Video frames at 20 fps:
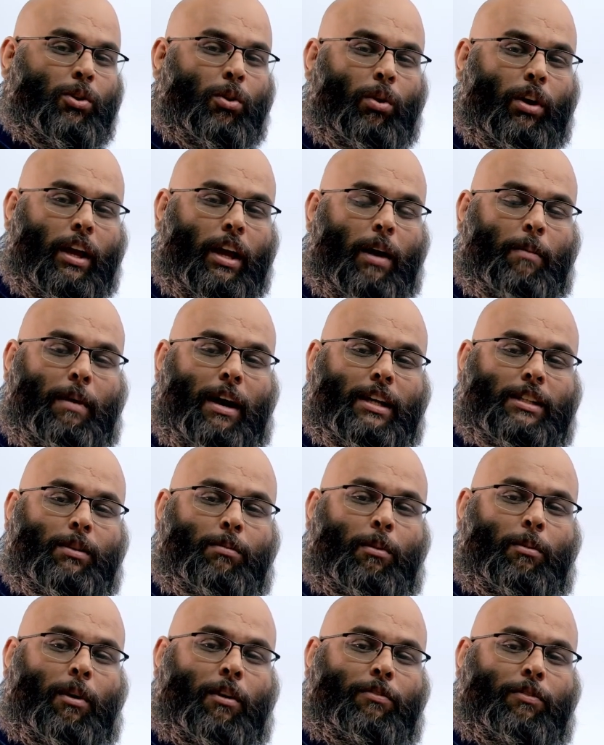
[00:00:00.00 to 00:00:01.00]
scoring a
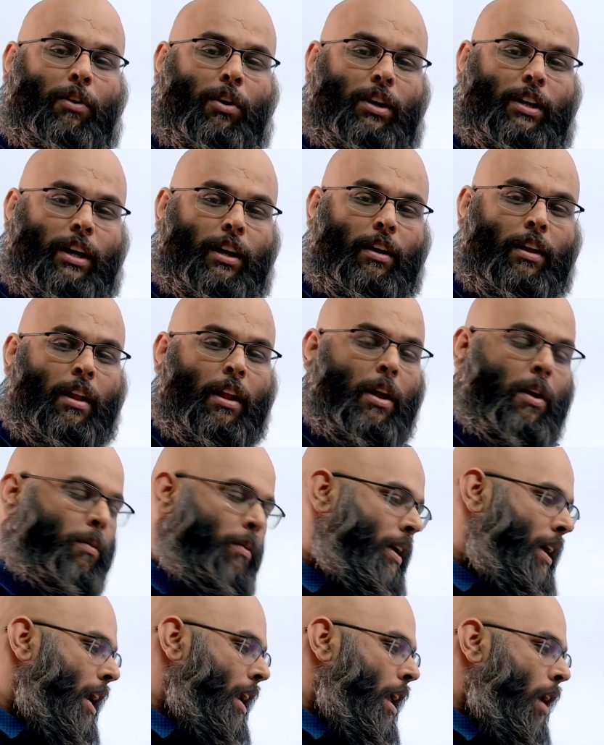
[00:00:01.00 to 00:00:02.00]
maximum of 40.
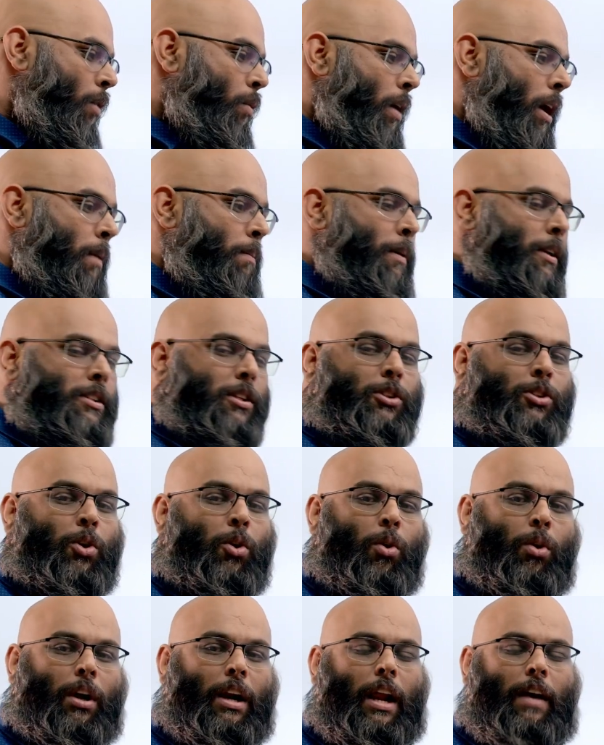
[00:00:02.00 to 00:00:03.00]
We can have one person
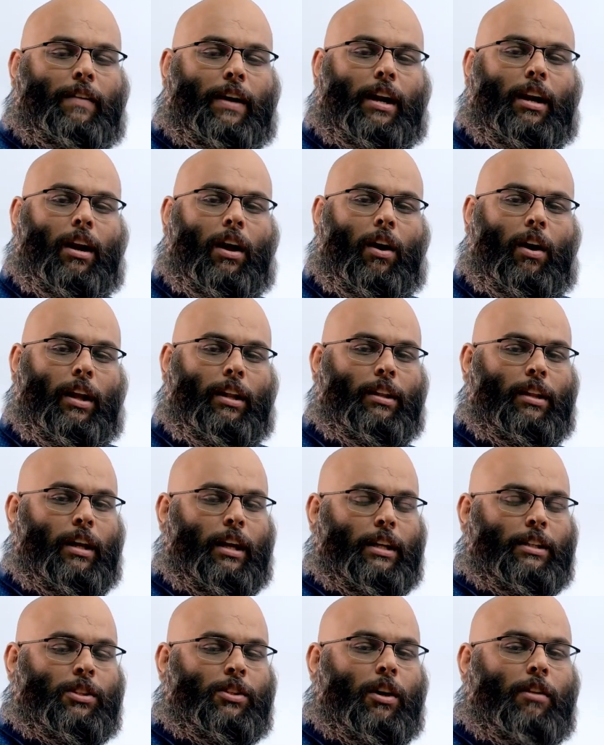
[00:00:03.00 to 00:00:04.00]
score 11 and the
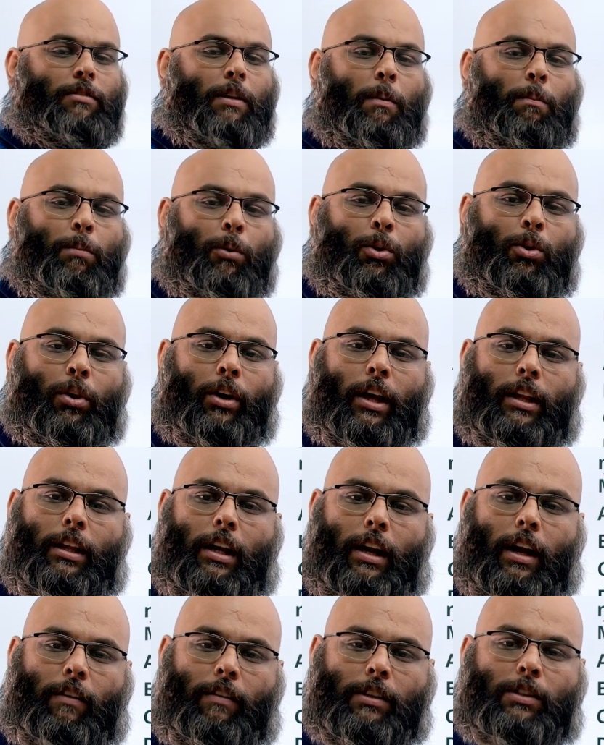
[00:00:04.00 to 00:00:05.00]
rest of them put
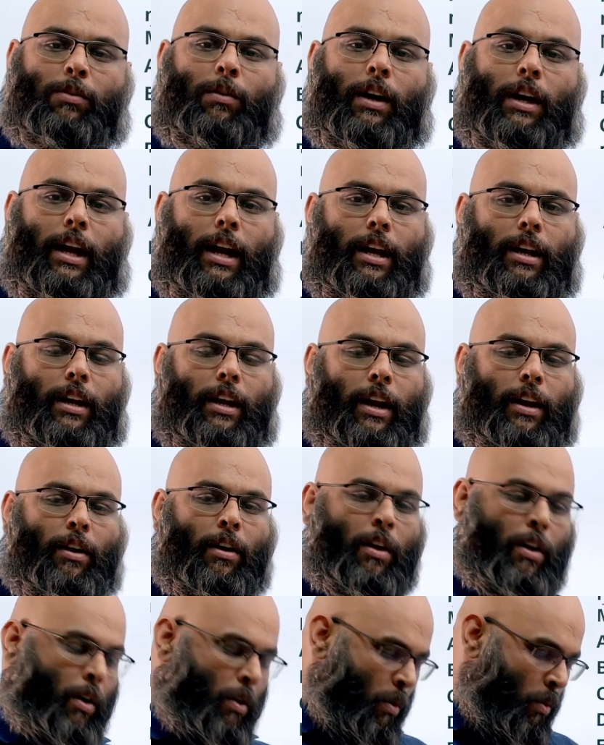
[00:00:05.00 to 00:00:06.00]
together give us 189.
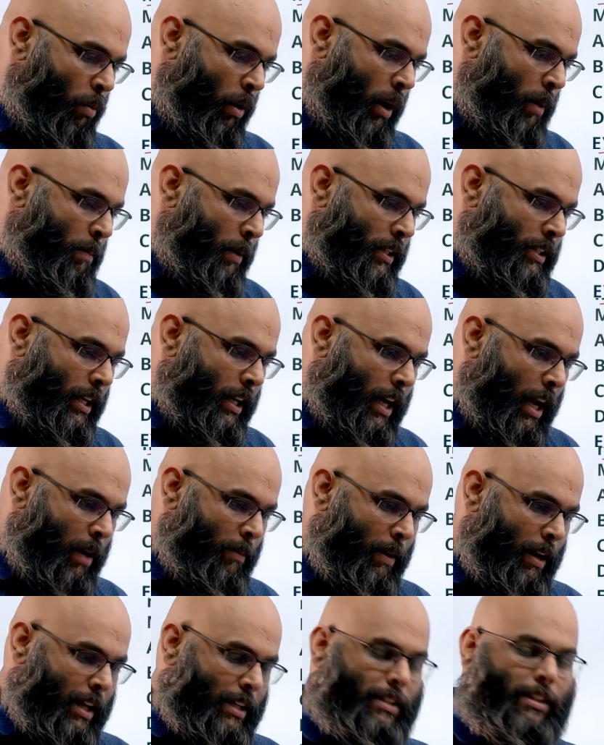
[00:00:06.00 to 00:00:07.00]
One person can
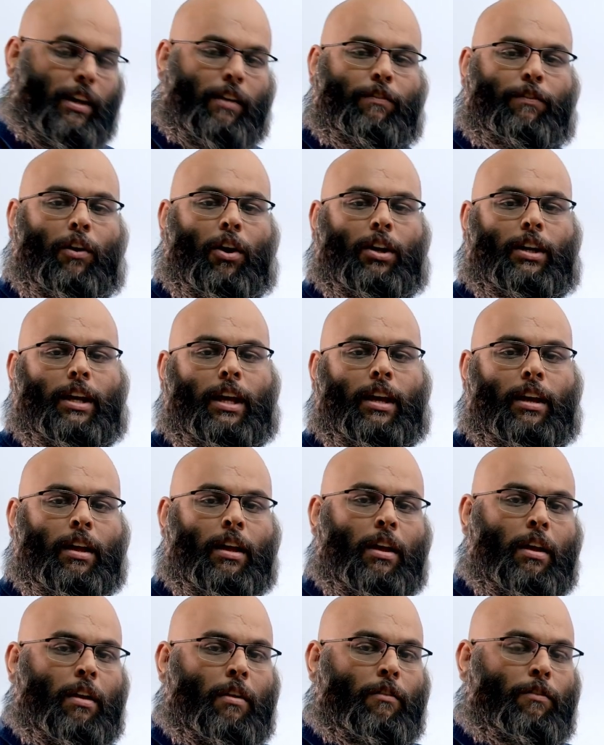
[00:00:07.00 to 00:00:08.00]
be less than 40.
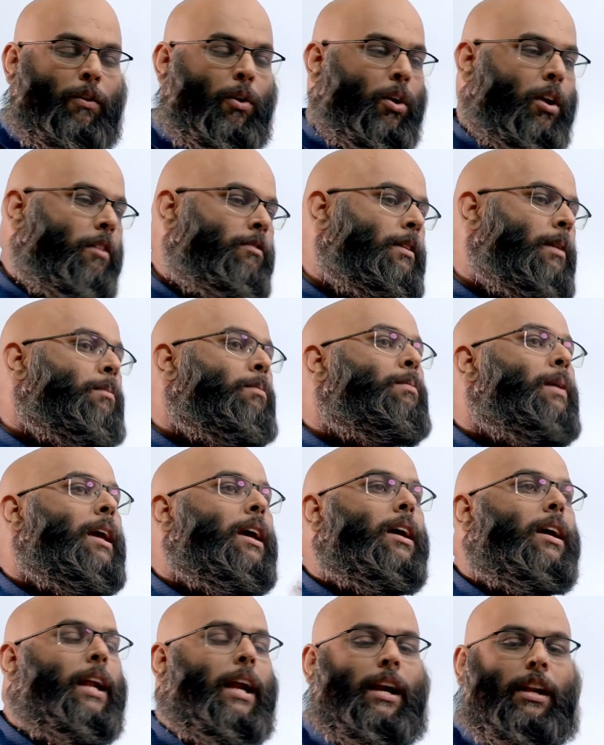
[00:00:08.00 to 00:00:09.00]
Four of them
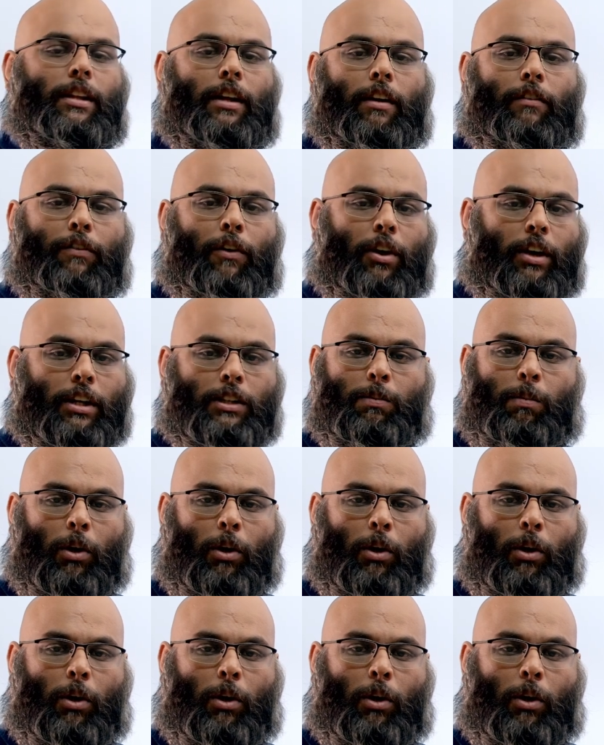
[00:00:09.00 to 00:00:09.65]
being greater than 40 is